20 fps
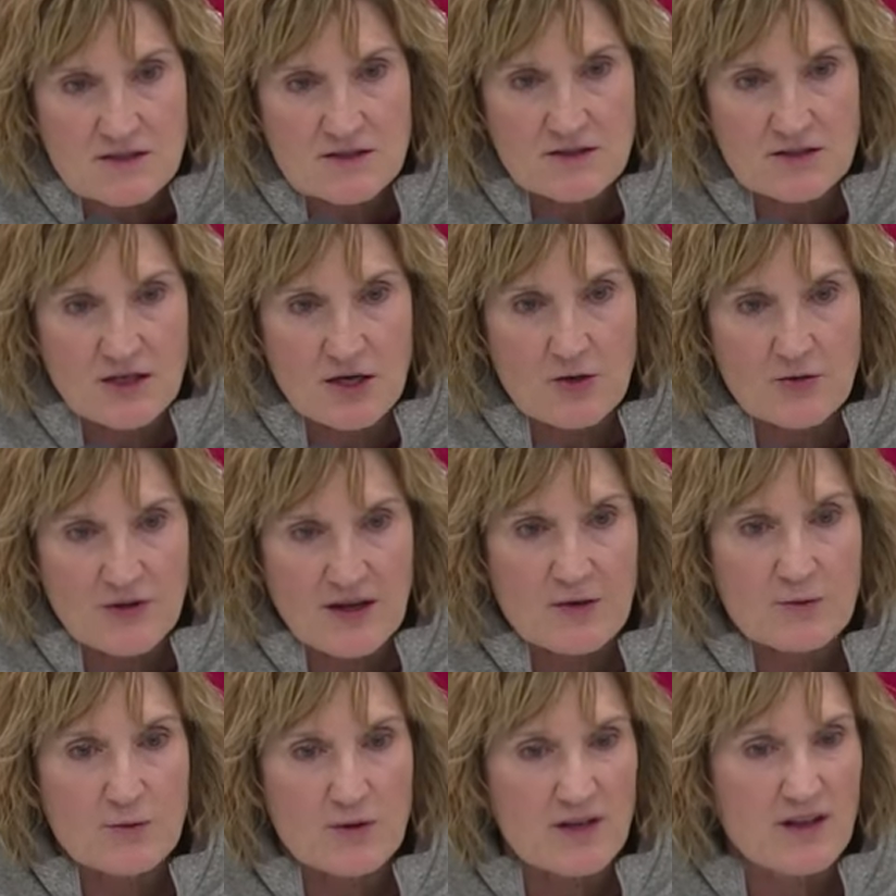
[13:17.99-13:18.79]
you know,
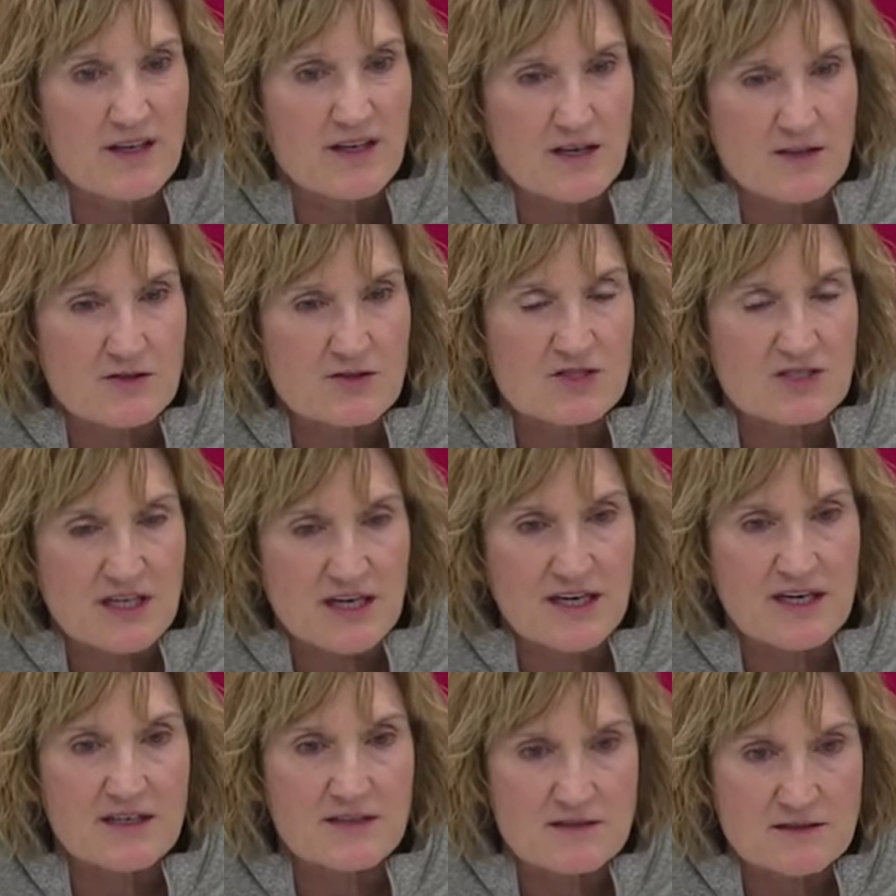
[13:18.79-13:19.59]
they really
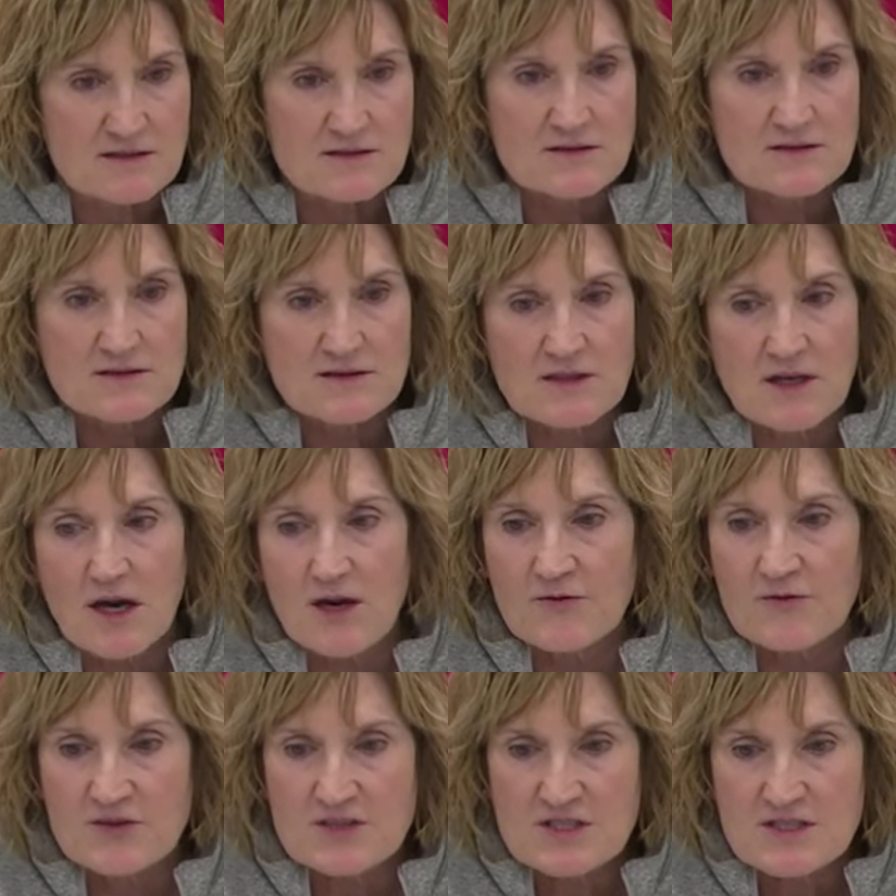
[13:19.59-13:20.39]
understand
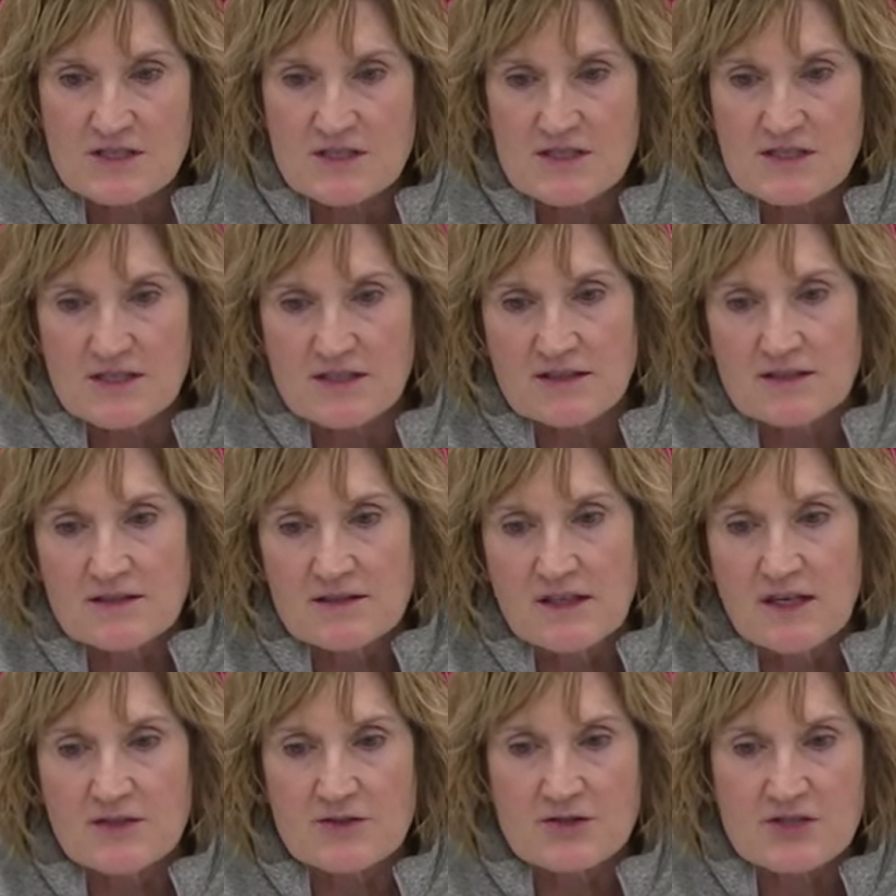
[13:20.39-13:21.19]
conferences and
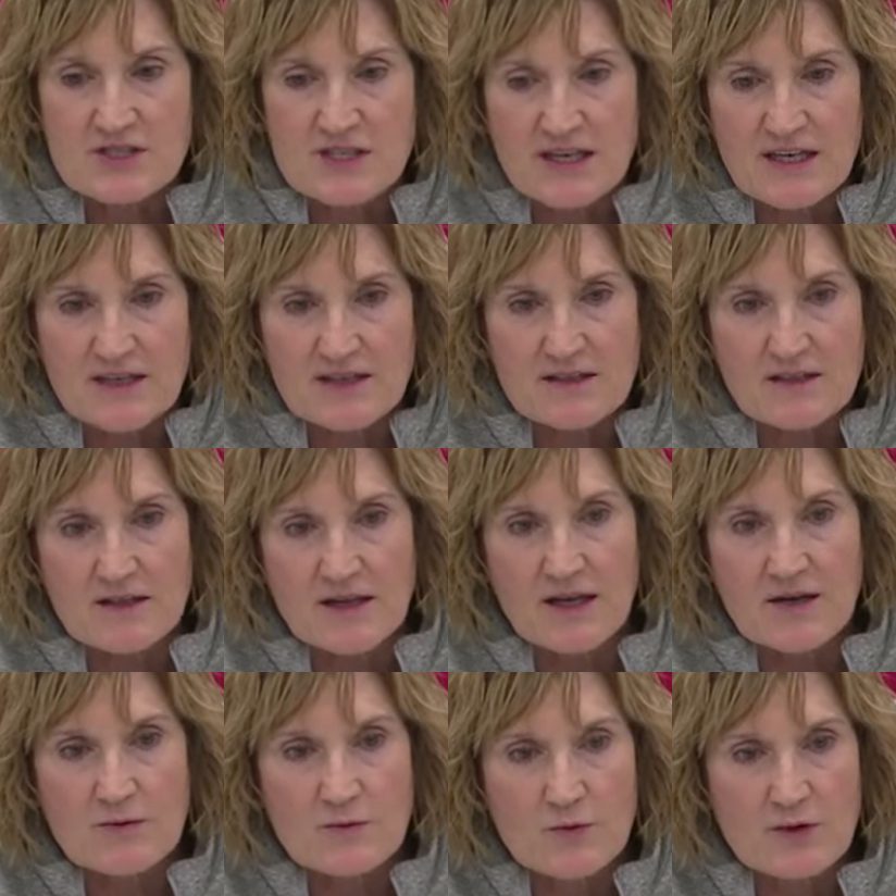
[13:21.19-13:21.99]
understand
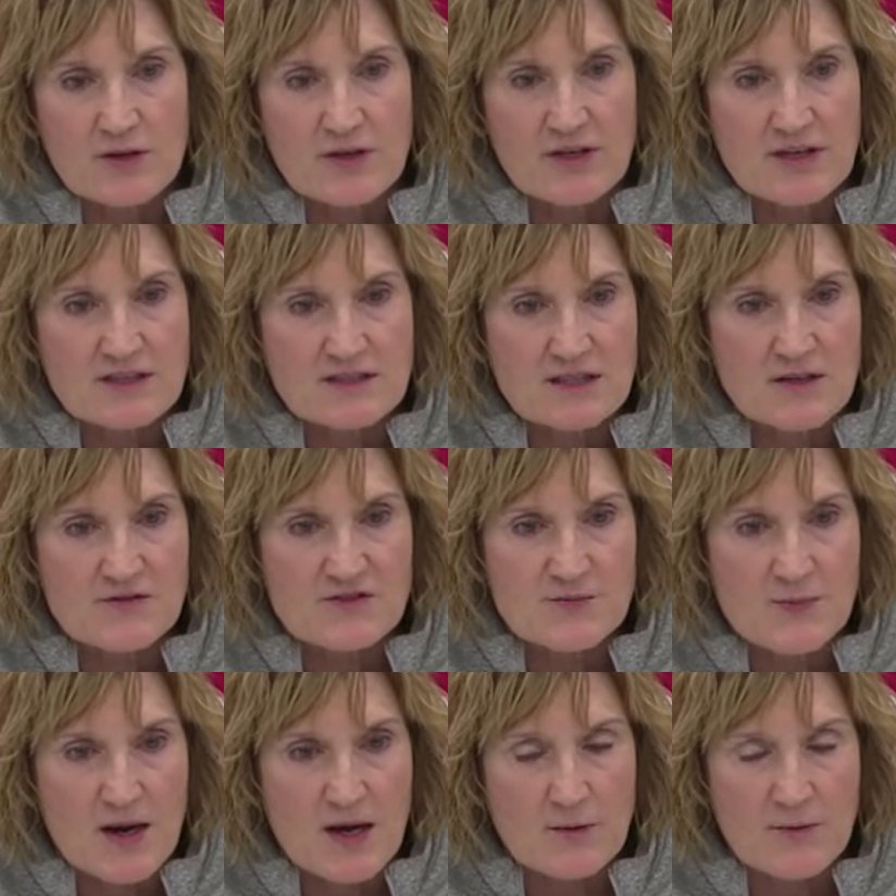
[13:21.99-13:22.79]
that we're in a tough
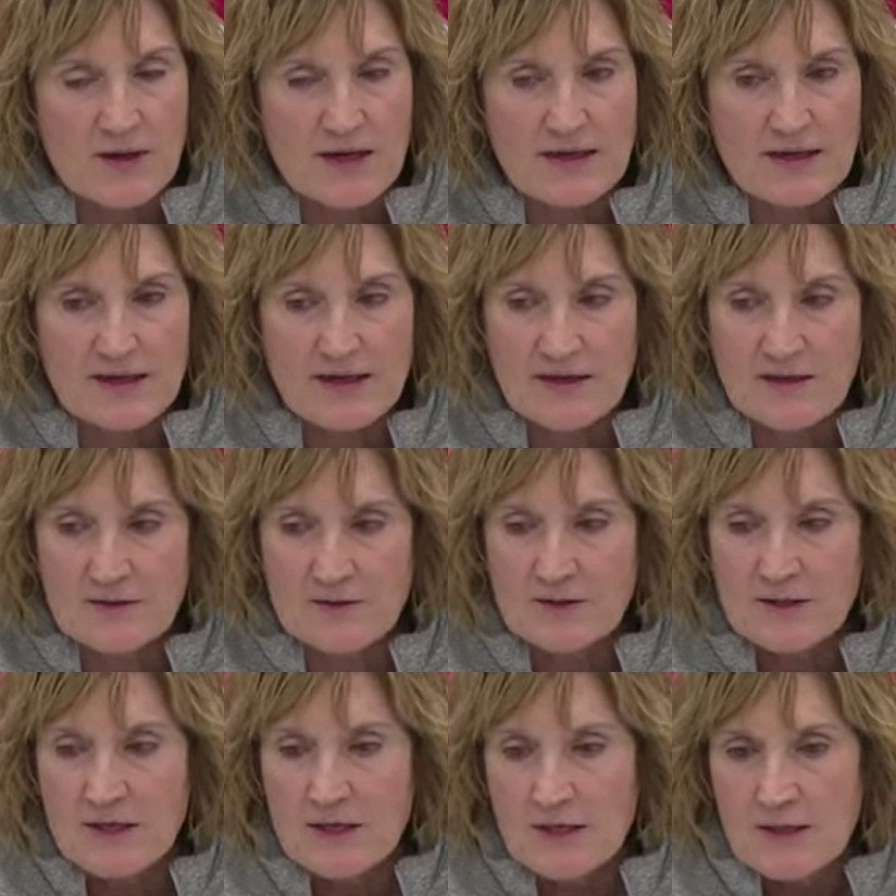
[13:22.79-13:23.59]
spot right
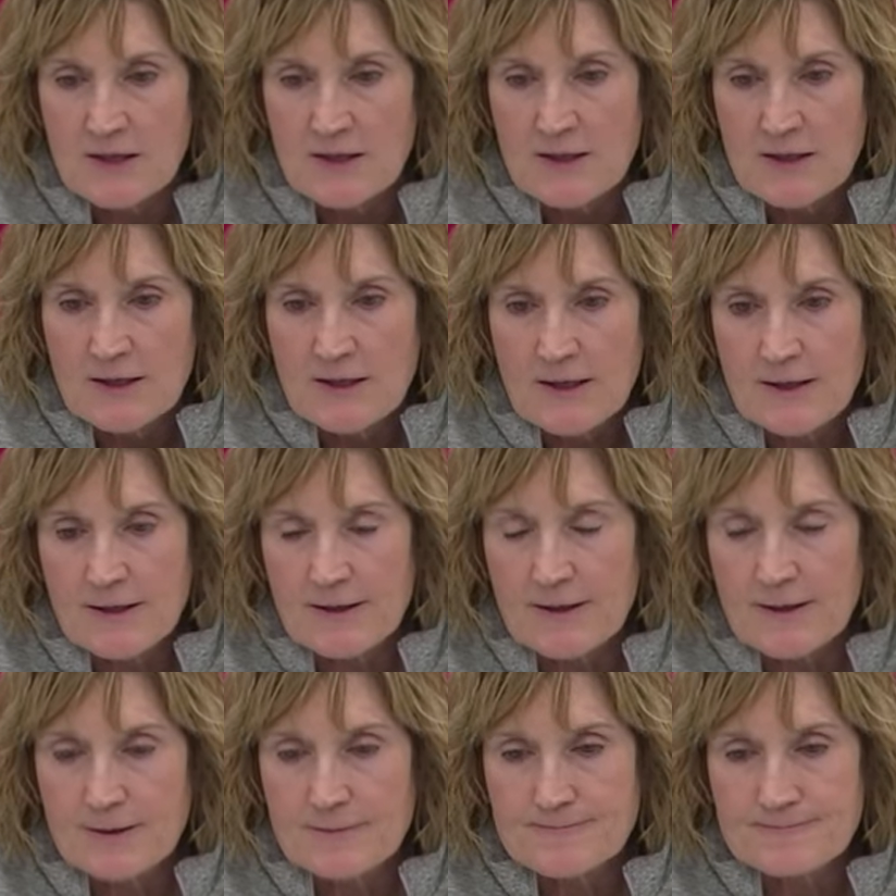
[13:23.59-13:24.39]
now.
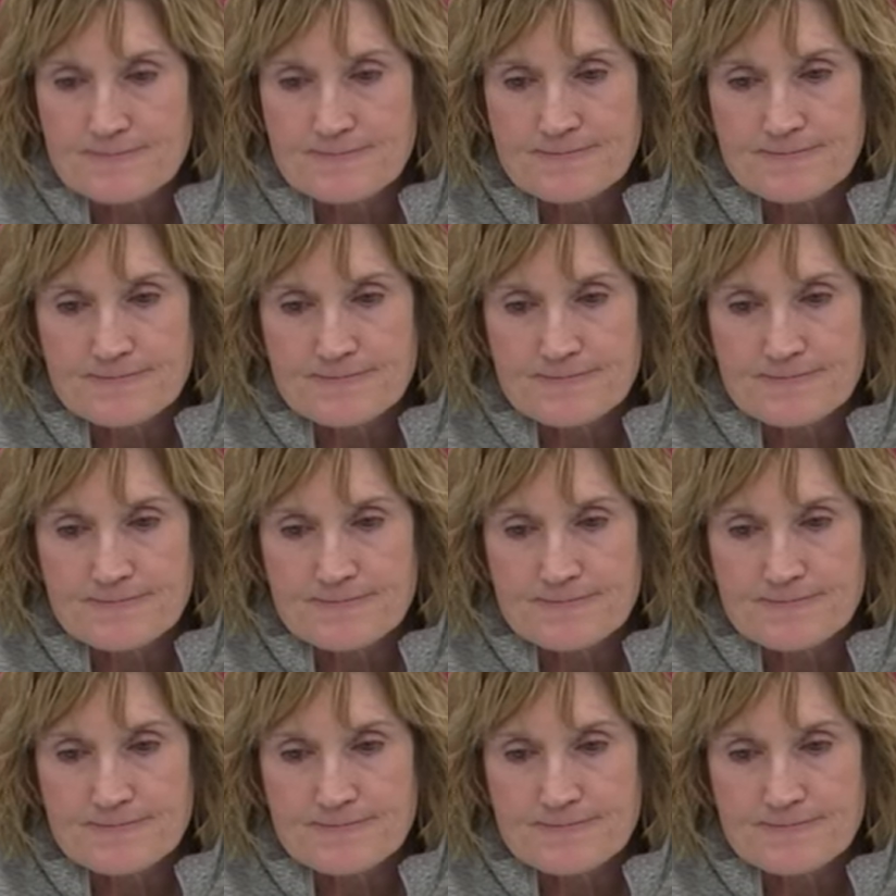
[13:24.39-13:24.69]
Um,